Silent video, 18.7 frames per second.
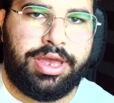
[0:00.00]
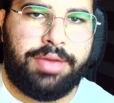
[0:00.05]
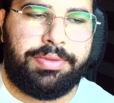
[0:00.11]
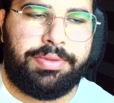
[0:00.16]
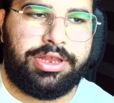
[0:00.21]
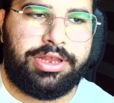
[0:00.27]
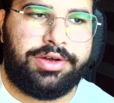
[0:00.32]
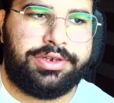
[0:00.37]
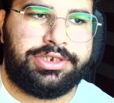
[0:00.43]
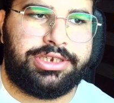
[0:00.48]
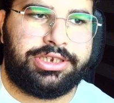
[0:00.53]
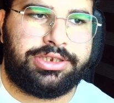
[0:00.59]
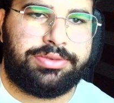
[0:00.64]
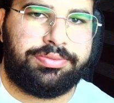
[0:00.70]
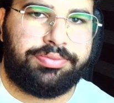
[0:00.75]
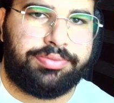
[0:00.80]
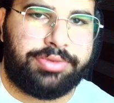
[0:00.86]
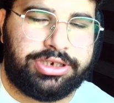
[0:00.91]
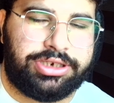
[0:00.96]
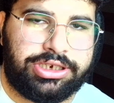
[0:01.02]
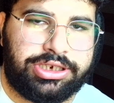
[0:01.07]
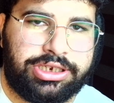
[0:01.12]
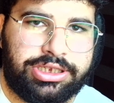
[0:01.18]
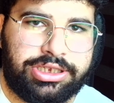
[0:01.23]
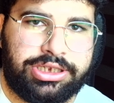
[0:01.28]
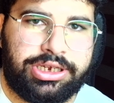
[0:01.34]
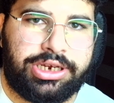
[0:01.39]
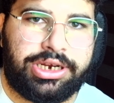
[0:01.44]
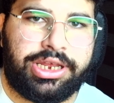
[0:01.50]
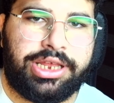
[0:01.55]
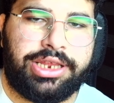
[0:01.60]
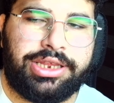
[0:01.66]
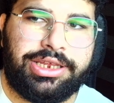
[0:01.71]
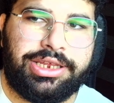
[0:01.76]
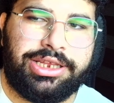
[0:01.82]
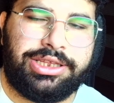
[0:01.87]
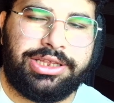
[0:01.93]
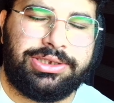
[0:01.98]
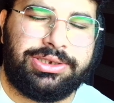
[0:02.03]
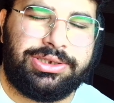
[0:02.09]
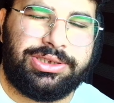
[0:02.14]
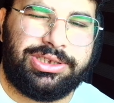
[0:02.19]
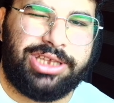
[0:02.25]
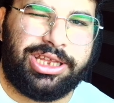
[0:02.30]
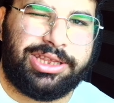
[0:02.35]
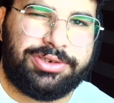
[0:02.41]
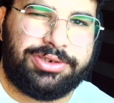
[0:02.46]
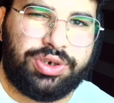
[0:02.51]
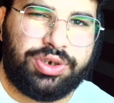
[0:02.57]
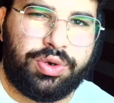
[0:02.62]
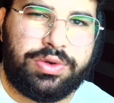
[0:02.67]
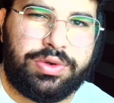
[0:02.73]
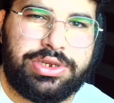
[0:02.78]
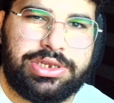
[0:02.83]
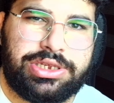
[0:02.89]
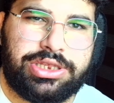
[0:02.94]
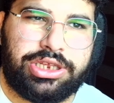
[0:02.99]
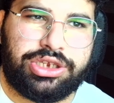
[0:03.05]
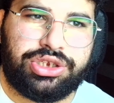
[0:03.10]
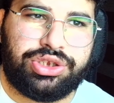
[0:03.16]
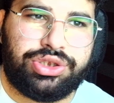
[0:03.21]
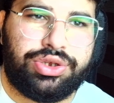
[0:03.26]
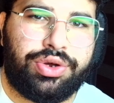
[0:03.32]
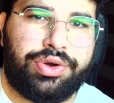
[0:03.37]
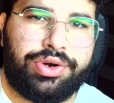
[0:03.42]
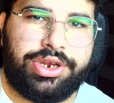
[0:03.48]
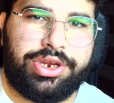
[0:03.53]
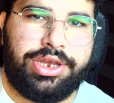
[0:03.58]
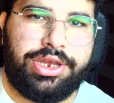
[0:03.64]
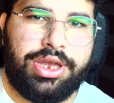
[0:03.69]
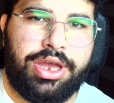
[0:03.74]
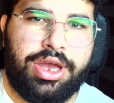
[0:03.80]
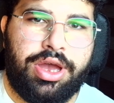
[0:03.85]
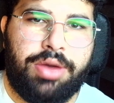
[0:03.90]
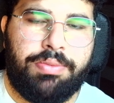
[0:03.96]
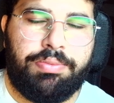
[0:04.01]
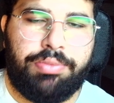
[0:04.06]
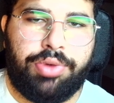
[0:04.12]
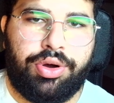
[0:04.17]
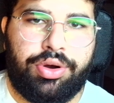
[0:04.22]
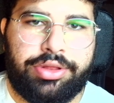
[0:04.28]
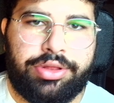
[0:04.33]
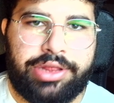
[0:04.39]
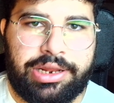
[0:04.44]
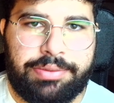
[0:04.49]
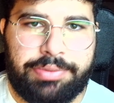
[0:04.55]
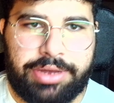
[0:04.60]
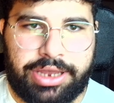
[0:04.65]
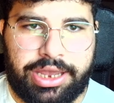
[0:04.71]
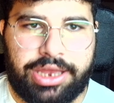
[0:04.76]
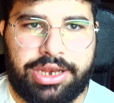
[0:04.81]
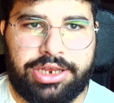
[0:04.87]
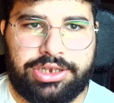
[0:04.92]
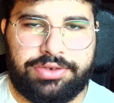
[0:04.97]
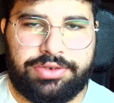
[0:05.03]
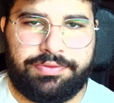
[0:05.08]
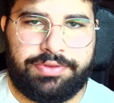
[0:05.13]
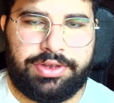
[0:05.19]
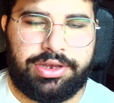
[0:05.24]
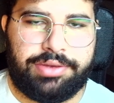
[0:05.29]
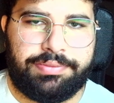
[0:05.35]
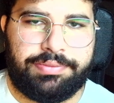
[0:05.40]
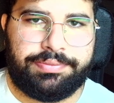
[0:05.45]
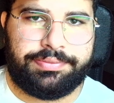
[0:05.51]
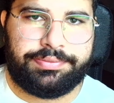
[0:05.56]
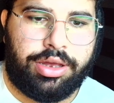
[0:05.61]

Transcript: but now it's just much easier, and it shows the story more than mechanics of the game.